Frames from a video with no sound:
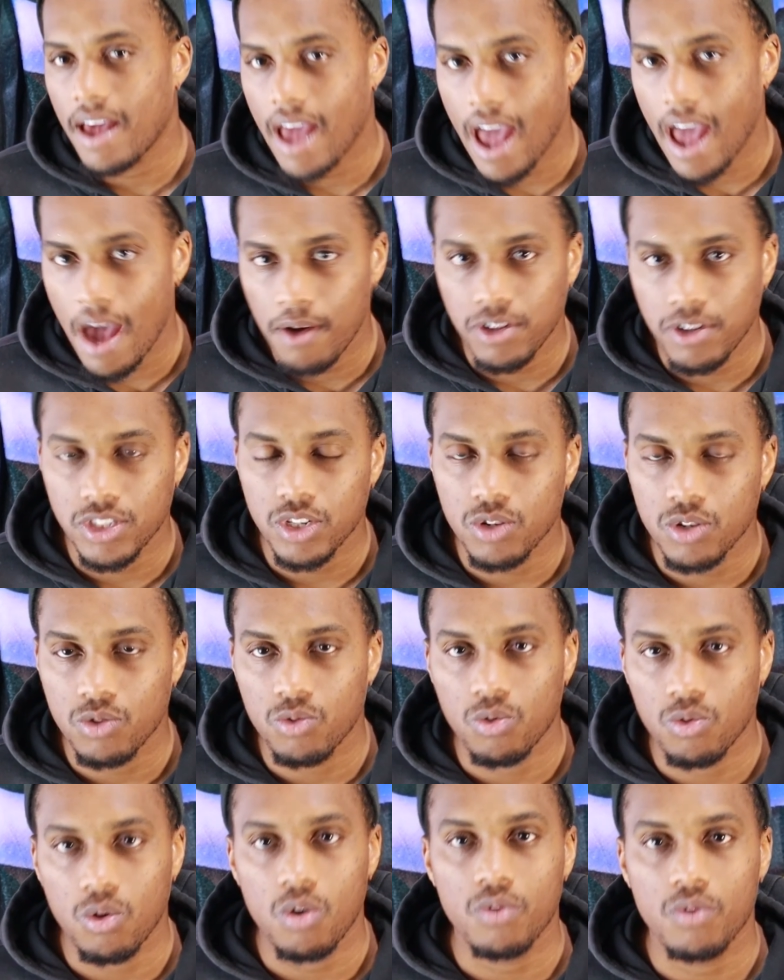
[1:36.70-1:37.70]
how is your
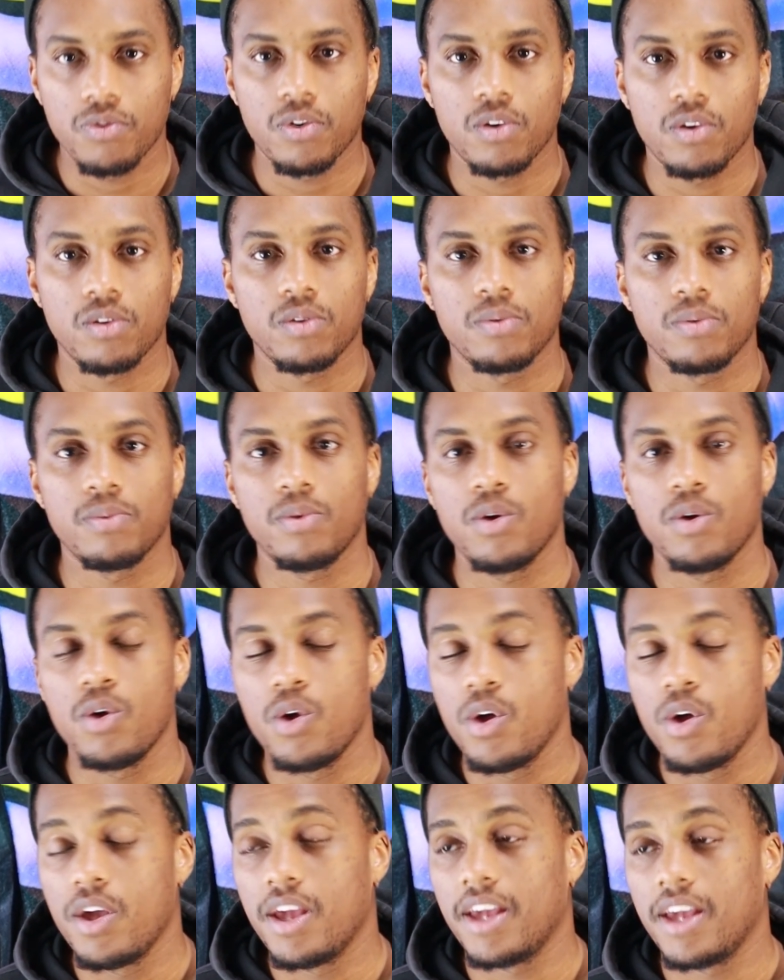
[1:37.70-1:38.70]
growth on them.
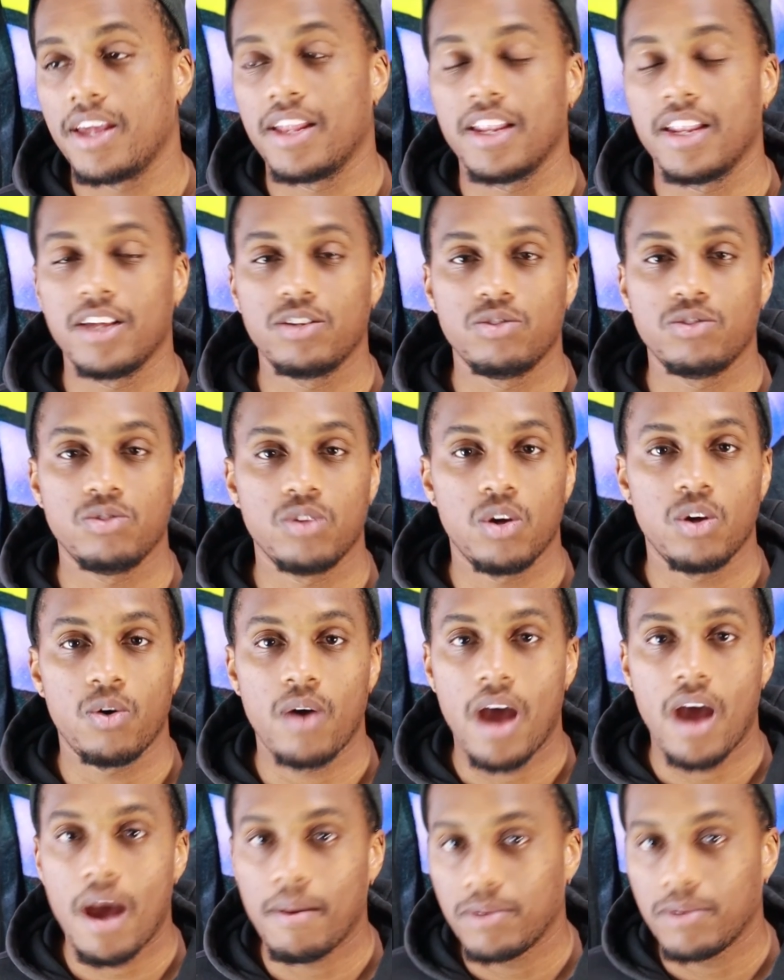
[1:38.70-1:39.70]
It lets you
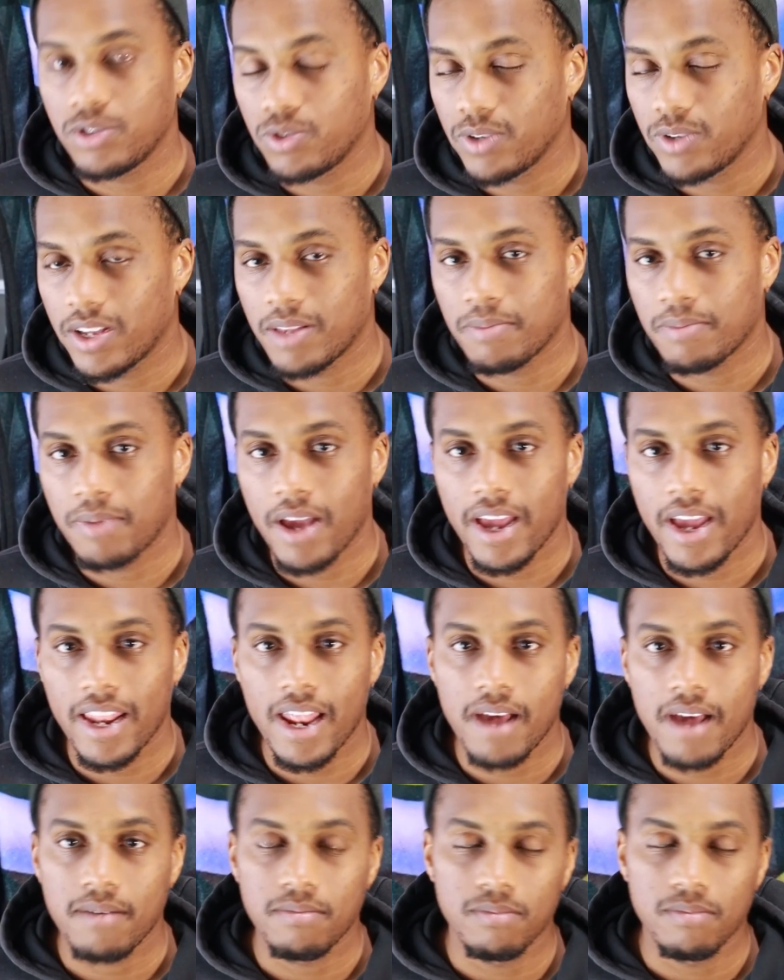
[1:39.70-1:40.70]
know how much you're getting paid
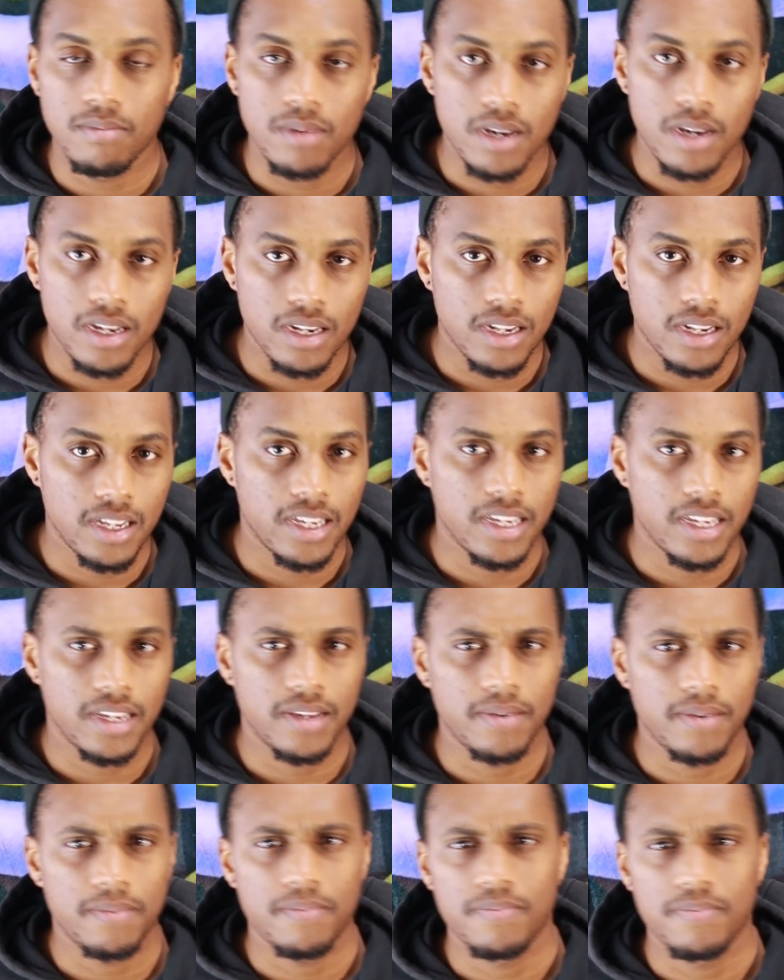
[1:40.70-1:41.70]
out monthly.